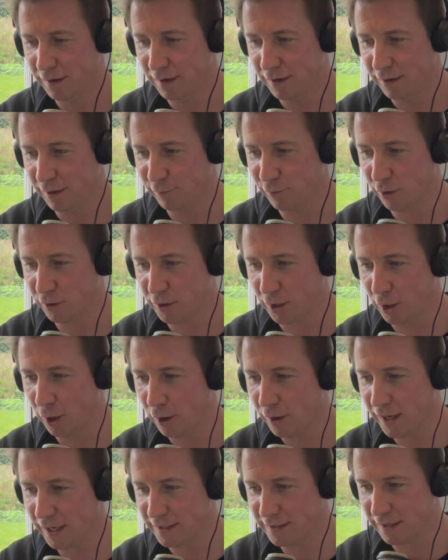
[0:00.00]
you've got the
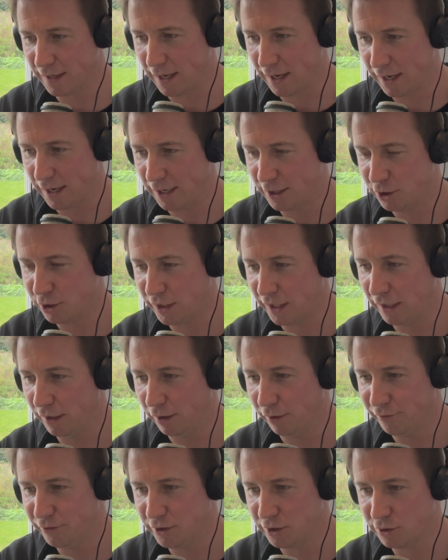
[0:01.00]
lockers there, and she
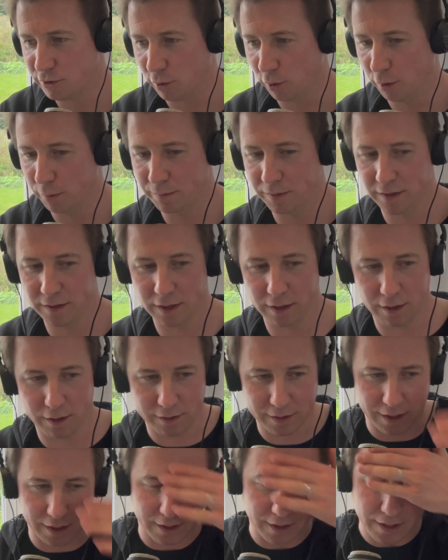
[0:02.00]
loves just opening the
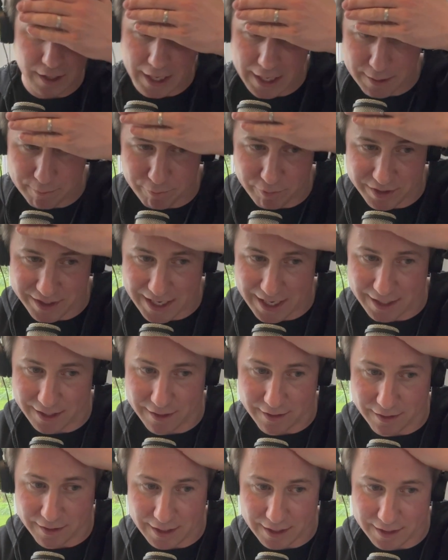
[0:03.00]
locker and
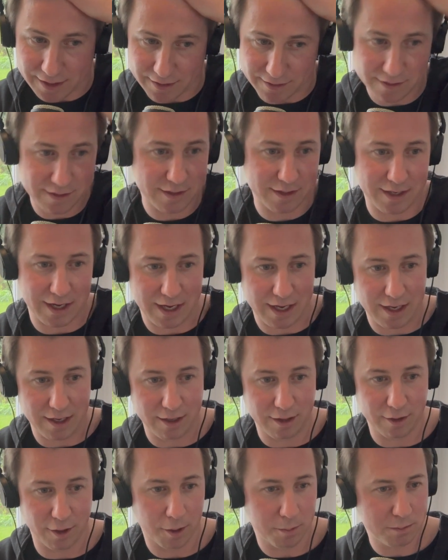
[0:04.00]
pretending that there's
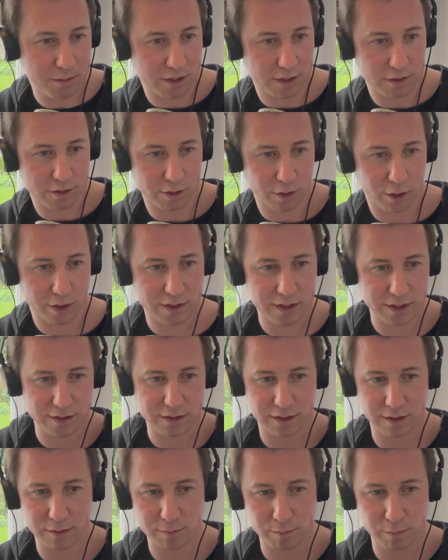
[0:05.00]
tea cups and saucers
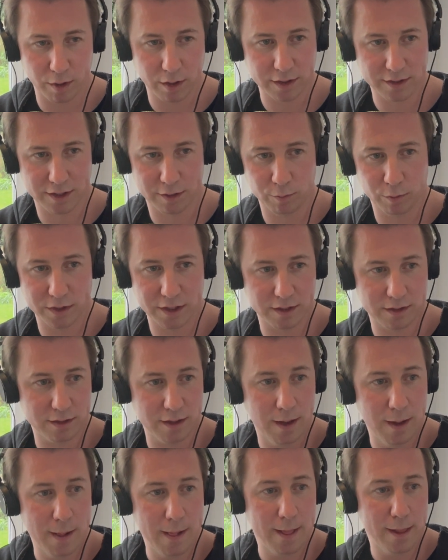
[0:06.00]
and mugs, and we'll just
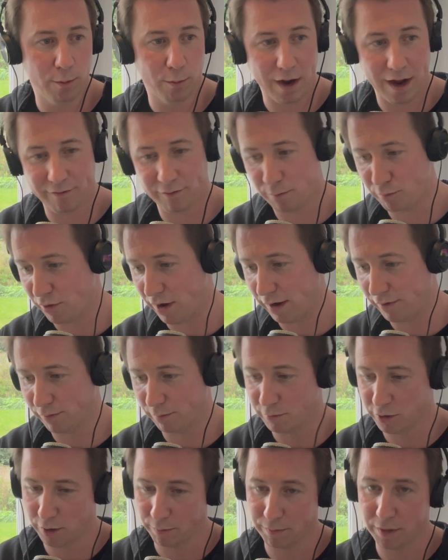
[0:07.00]
we'll have a break
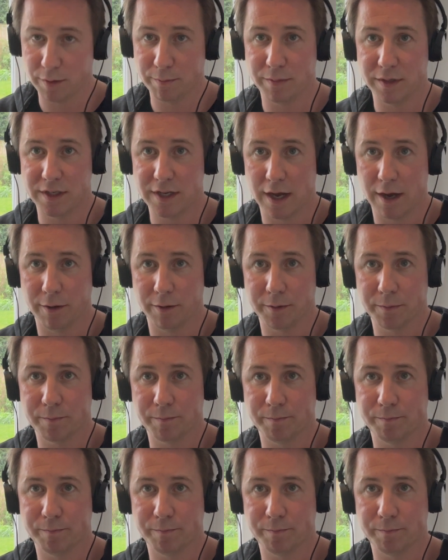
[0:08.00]
from jumping up and down.